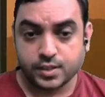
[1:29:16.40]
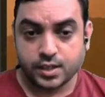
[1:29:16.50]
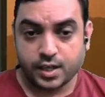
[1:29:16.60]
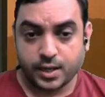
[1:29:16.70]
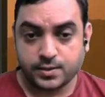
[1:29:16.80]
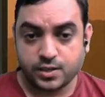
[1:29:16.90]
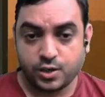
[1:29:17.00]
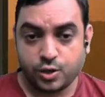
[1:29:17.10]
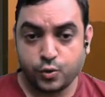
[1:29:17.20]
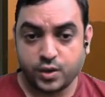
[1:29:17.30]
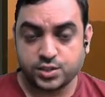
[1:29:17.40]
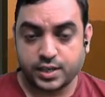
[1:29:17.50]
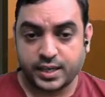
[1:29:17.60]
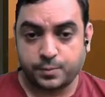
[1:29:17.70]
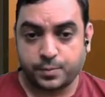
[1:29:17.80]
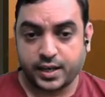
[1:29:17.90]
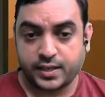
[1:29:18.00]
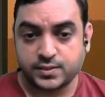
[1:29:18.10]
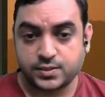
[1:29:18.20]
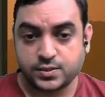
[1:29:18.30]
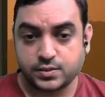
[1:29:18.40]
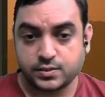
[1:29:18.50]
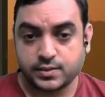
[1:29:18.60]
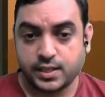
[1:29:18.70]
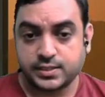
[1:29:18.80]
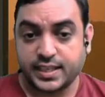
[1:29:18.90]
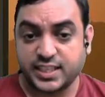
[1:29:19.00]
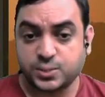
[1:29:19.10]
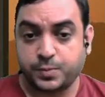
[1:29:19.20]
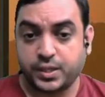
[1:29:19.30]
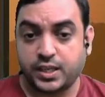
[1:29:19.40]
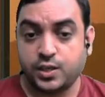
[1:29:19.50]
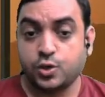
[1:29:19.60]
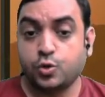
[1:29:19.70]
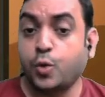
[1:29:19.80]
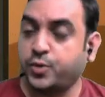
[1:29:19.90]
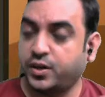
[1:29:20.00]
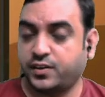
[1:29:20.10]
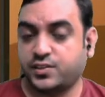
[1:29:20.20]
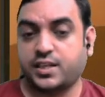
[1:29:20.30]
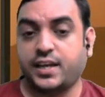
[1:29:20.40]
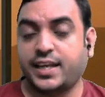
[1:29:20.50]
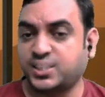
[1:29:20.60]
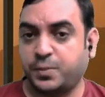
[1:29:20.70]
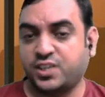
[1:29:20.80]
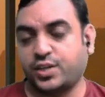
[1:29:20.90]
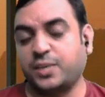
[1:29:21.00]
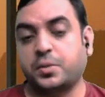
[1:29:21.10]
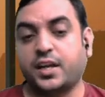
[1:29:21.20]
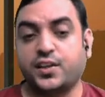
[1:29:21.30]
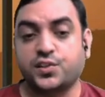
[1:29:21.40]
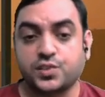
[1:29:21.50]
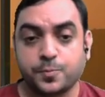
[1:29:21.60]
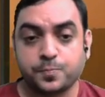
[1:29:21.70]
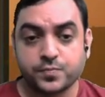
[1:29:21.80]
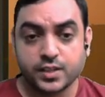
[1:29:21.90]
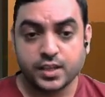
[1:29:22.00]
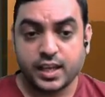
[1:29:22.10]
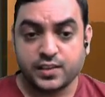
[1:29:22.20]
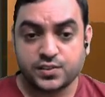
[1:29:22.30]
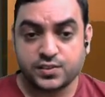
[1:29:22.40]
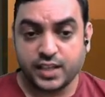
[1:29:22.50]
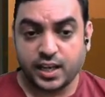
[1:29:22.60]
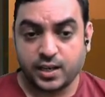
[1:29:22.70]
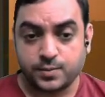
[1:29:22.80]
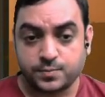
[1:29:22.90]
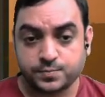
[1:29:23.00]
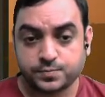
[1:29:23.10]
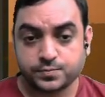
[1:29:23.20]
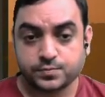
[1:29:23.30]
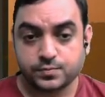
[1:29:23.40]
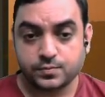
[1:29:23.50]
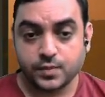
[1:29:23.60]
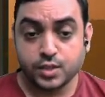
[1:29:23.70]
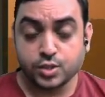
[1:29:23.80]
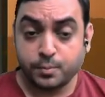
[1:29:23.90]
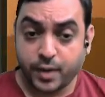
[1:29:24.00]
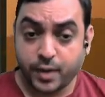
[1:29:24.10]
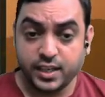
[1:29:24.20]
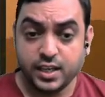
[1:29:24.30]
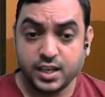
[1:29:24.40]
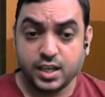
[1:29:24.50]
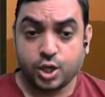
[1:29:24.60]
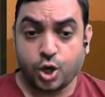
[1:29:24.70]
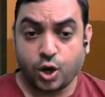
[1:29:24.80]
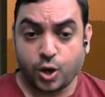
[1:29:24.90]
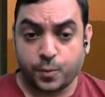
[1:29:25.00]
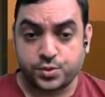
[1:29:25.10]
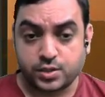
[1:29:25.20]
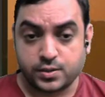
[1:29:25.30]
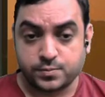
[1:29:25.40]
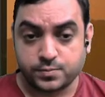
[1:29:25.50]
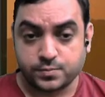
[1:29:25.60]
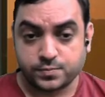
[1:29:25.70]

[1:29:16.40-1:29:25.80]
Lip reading: at lower strike price. I'll say SP. Hope you understand. SP strike price. Sell. Sorry, buy call option